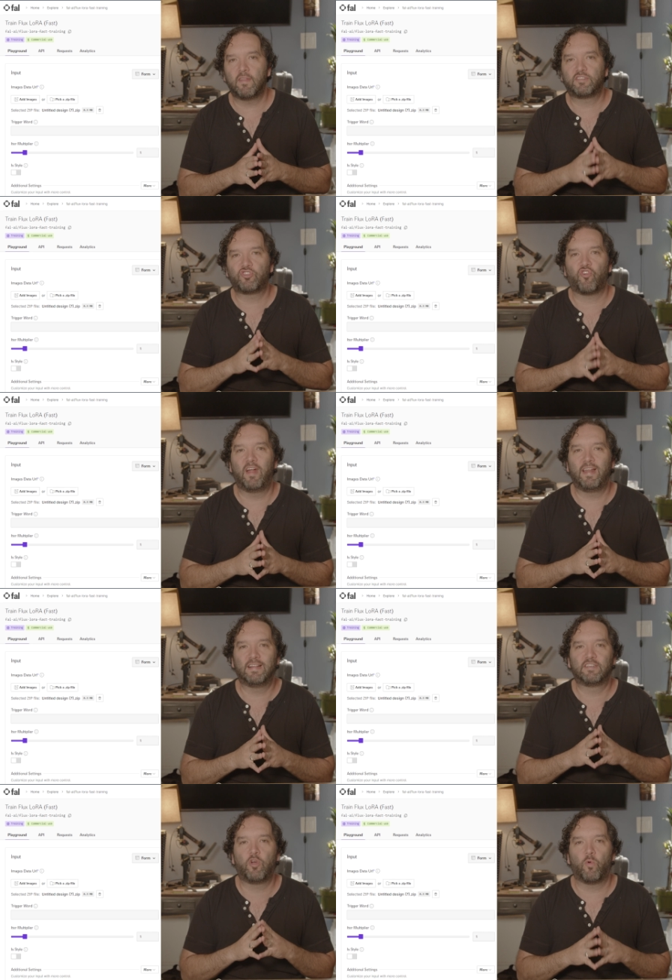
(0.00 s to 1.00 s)
this training
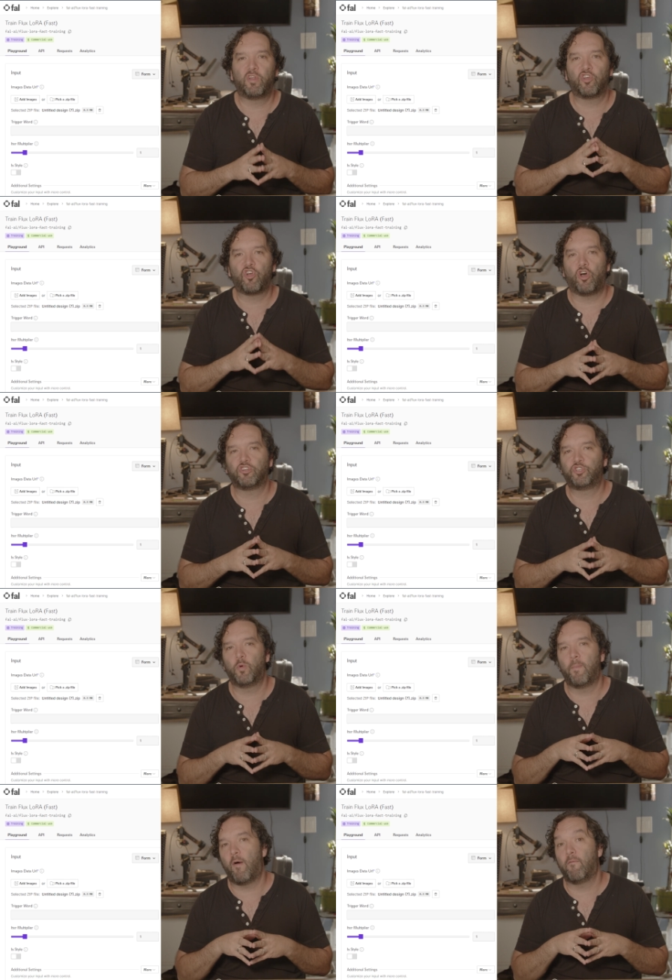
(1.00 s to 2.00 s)
is going to cost
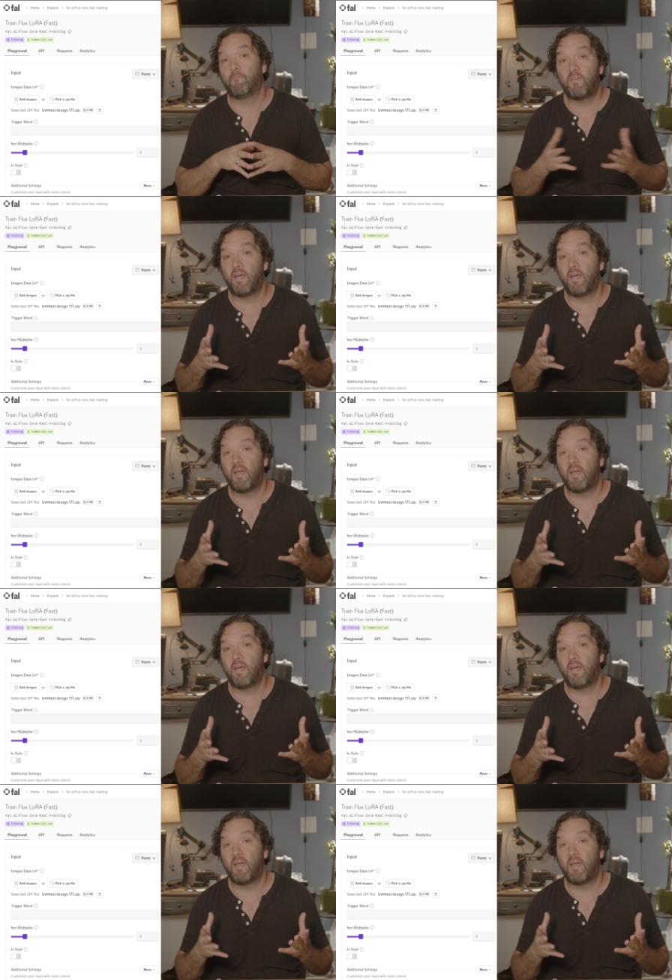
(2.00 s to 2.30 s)
you about